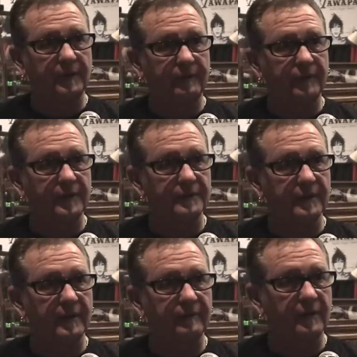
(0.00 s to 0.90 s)
my friends
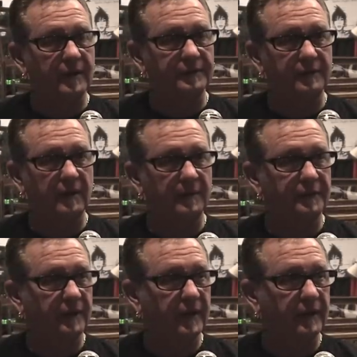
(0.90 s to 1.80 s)
that have lost
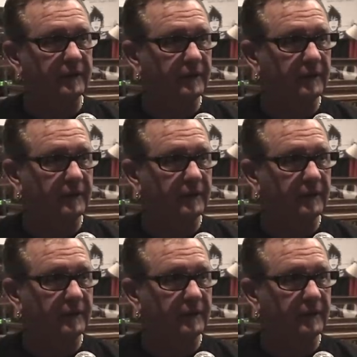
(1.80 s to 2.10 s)
arms, legs,